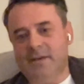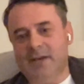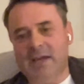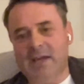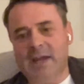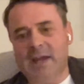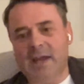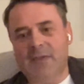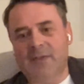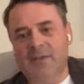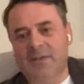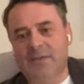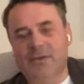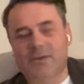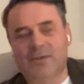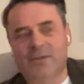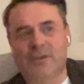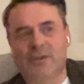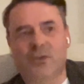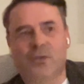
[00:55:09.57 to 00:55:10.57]
And
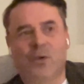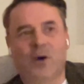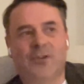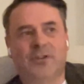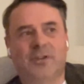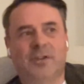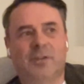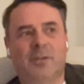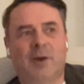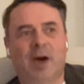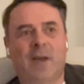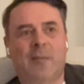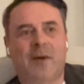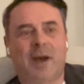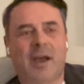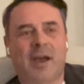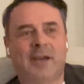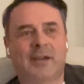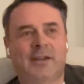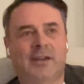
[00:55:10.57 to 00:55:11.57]
there's no question in my
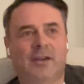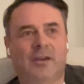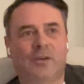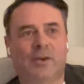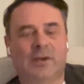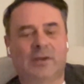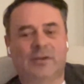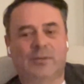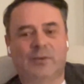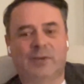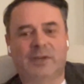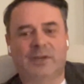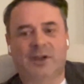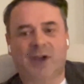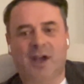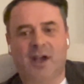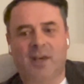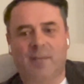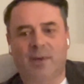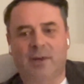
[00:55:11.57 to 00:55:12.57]
mind, when you
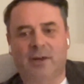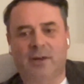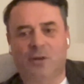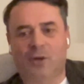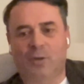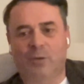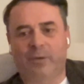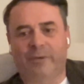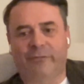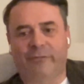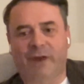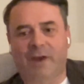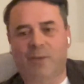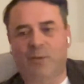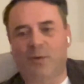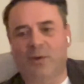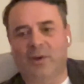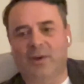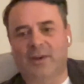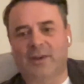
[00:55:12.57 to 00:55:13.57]
talk about a global
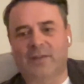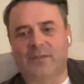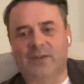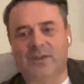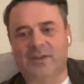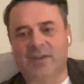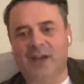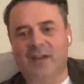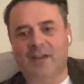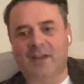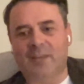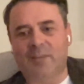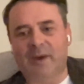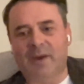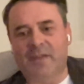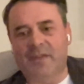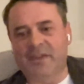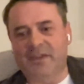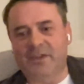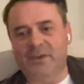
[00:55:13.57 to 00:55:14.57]
framework, if it's not led
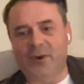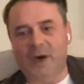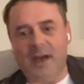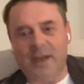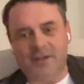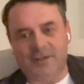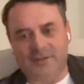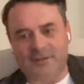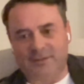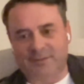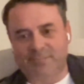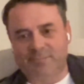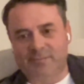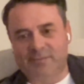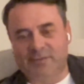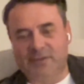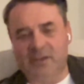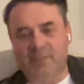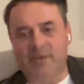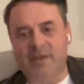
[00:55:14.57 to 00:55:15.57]
by the US, it's
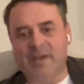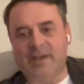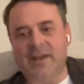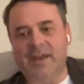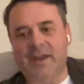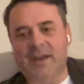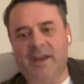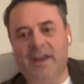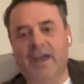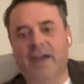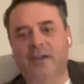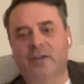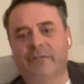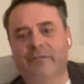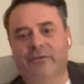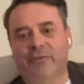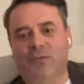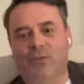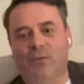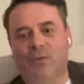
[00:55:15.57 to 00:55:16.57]
going to be a net negative
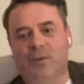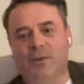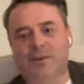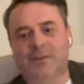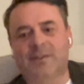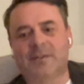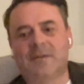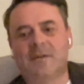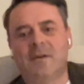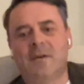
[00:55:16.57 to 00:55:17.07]
for the world.